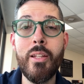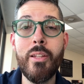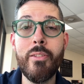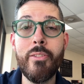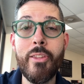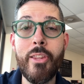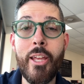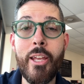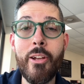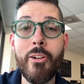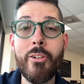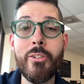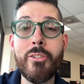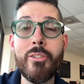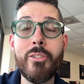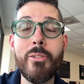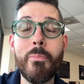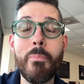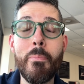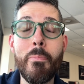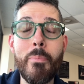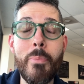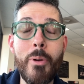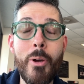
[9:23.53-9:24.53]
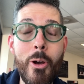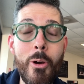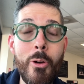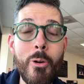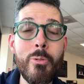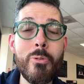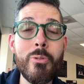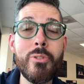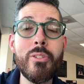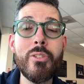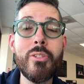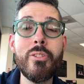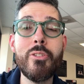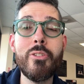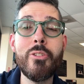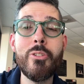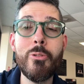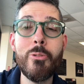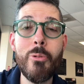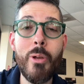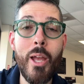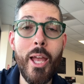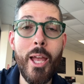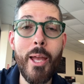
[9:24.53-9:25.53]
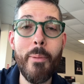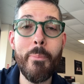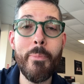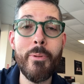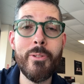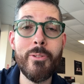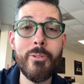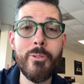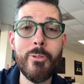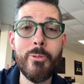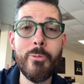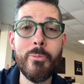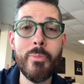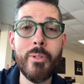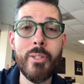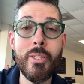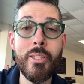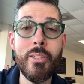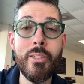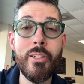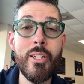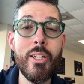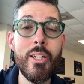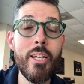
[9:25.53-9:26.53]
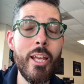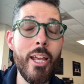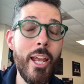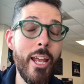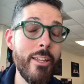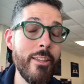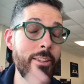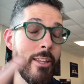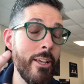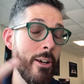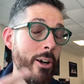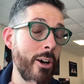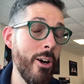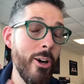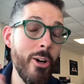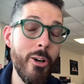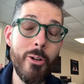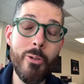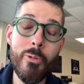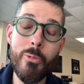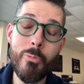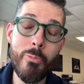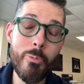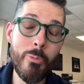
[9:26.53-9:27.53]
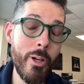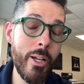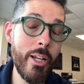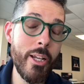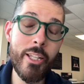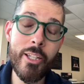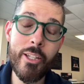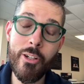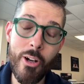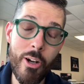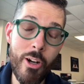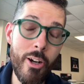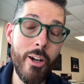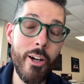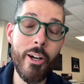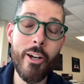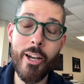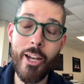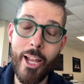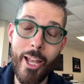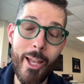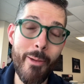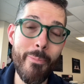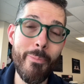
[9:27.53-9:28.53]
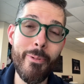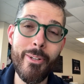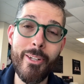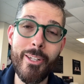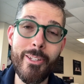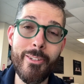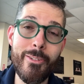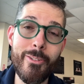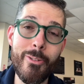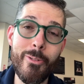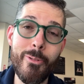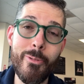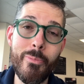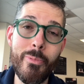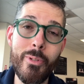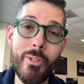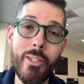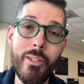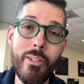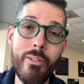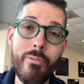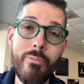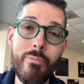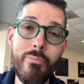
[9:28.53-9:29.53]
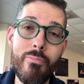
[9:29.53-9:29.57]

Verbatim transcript: They are supposed to happen to me, and they already are happening to me.